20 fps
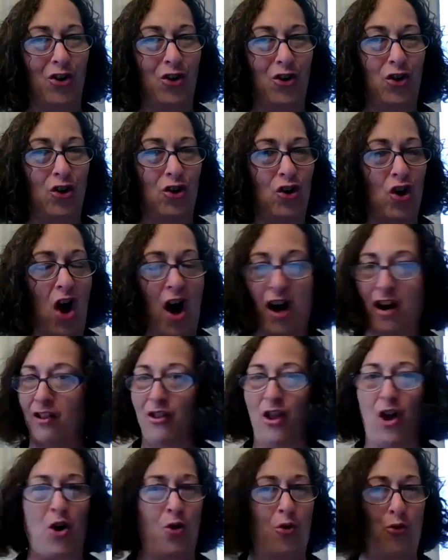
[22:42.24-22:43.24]
You're not
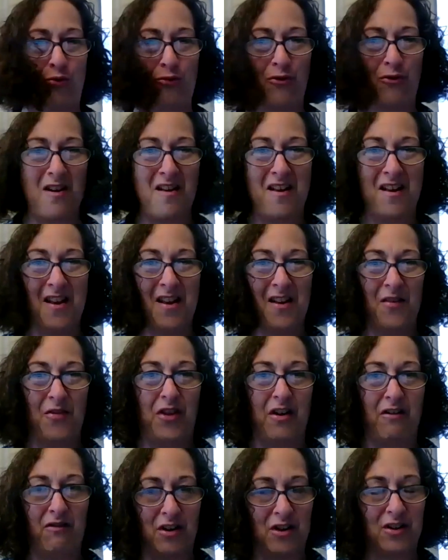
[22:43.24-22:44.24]
alone.
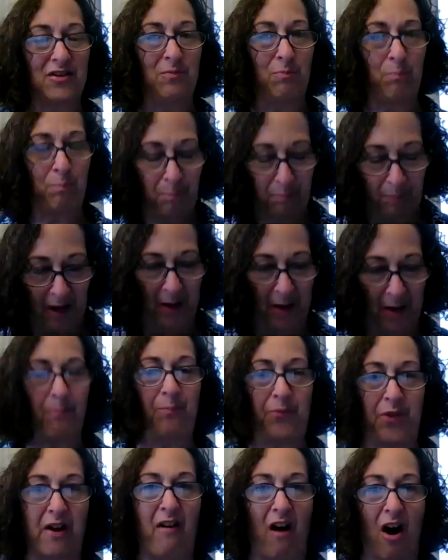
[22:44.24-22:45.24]
There is pe-
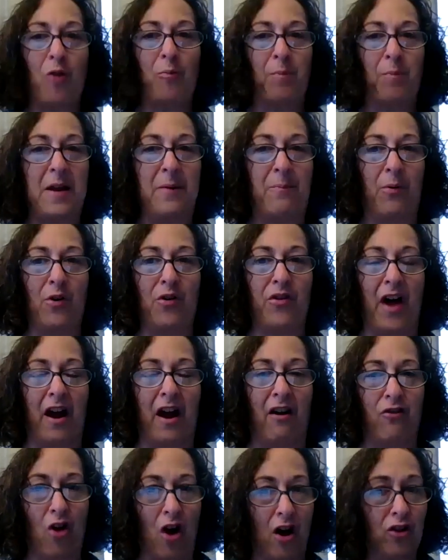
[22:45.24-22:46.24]
there are people that
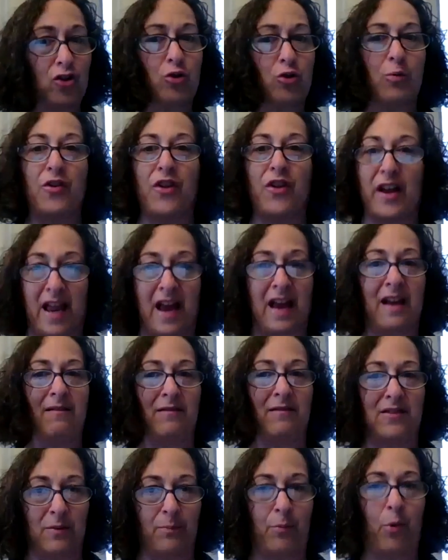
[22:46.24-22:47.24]
are knowledgeable that can
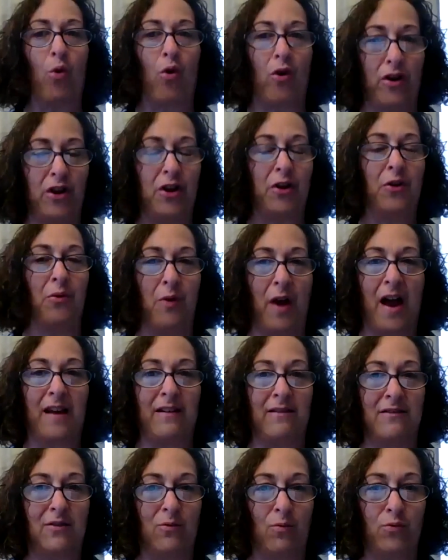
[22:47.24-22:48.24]
support you,
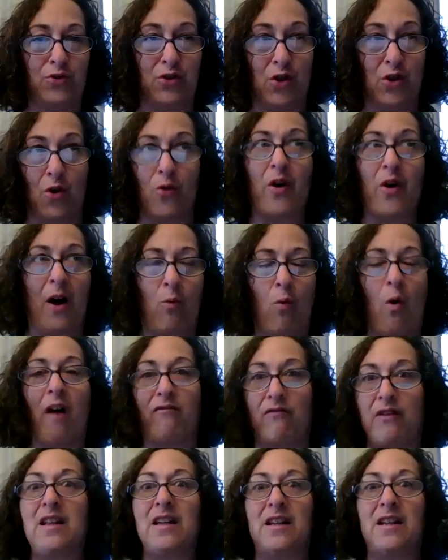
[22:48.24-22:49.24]
and so I want
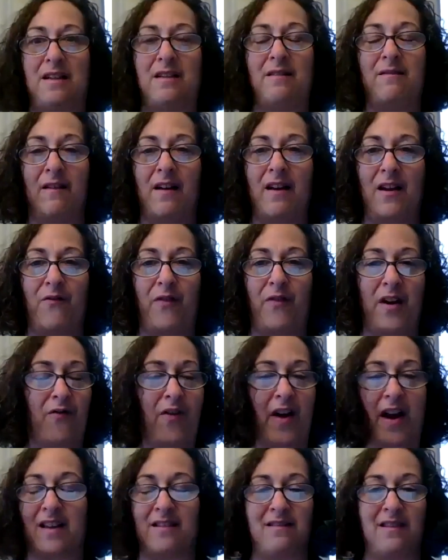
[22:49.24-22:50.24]
really if, if
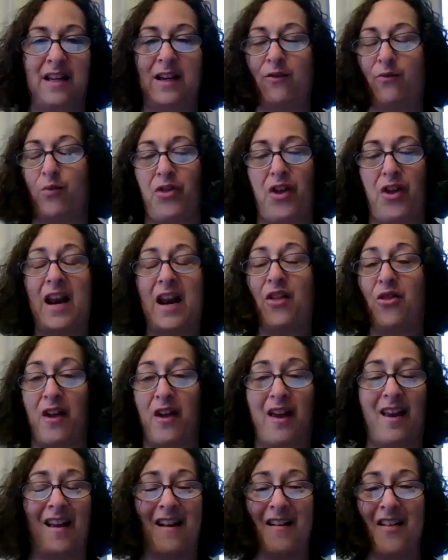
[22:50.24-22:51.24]
I can leave with
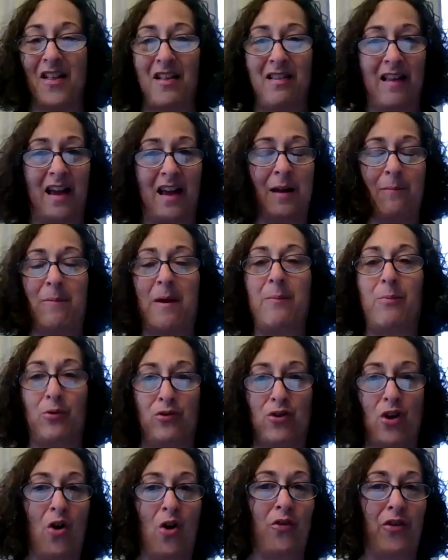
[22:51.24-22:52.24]
anything, letting people
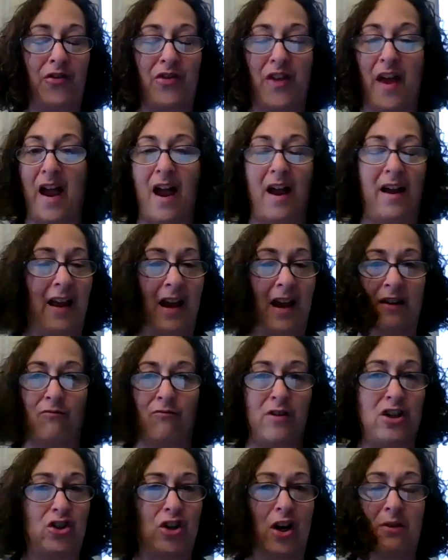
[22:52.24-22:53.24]
know that they can
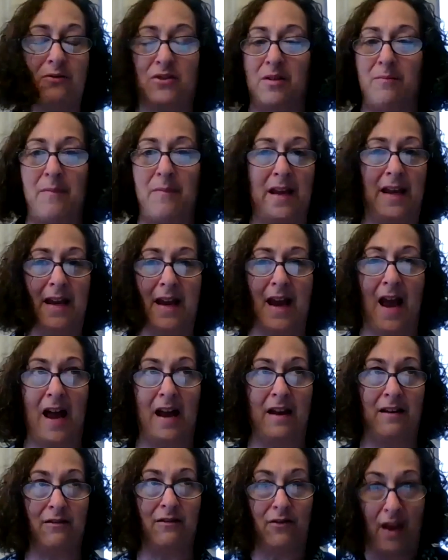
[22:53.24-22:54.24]
reach out to me
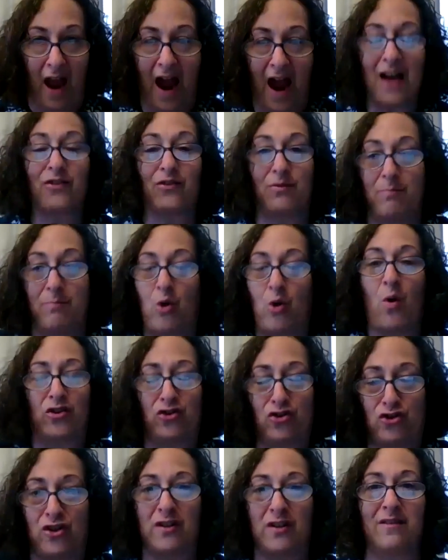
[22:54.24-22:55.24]
and ask me
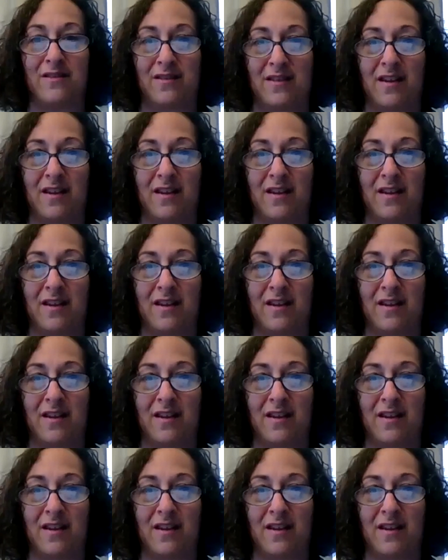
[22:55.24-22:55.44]
questions.